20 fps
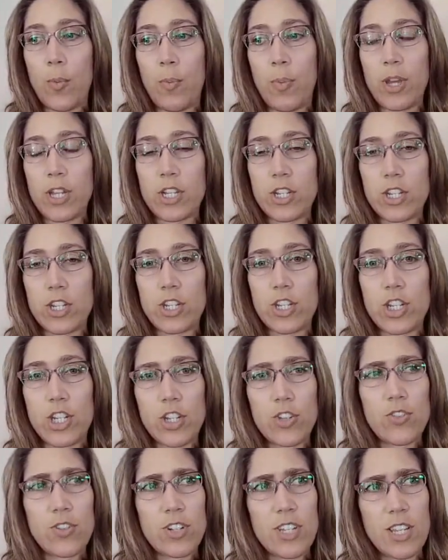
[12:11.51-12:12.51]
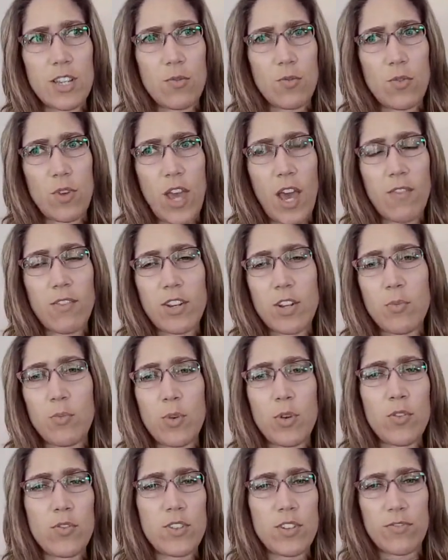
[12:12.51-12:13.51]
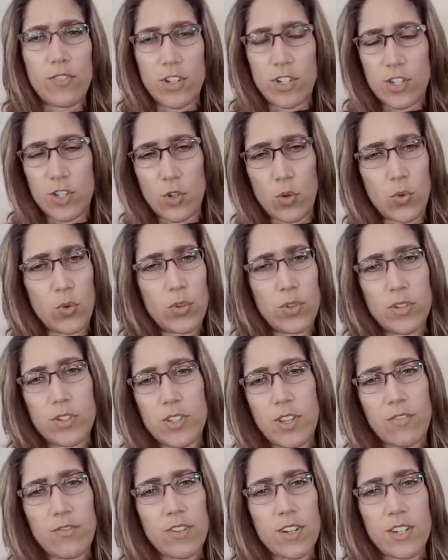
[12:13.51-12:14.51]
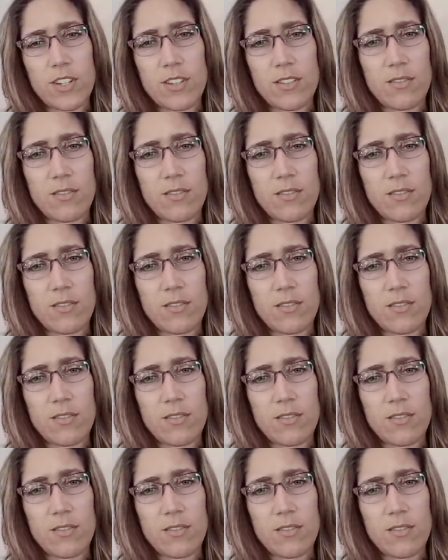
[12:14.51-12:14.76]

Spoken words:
But children like having to move different schools every,